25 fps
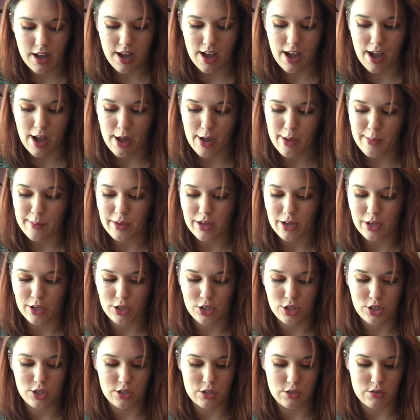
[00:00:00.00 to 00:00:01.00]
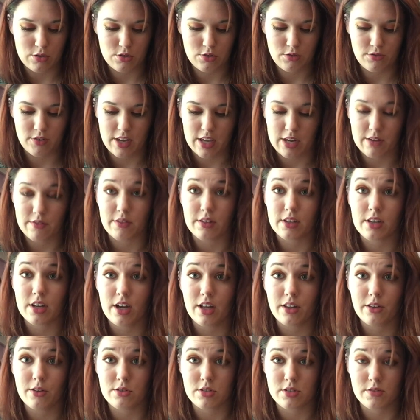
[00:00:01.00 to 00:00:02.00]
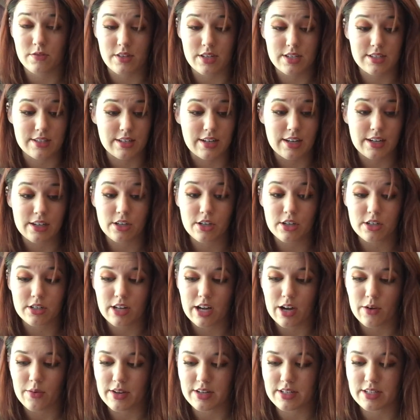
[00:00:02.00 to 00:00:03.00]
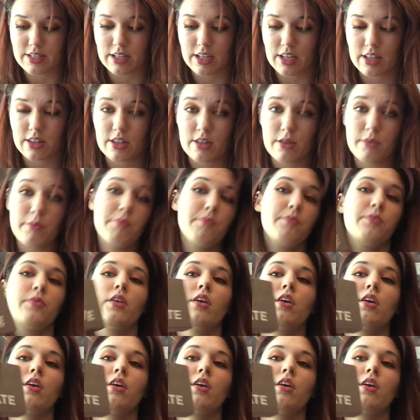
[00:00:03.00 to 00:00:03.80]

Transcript: I'm a huge fan of the colors of these, and I could not wait to get them.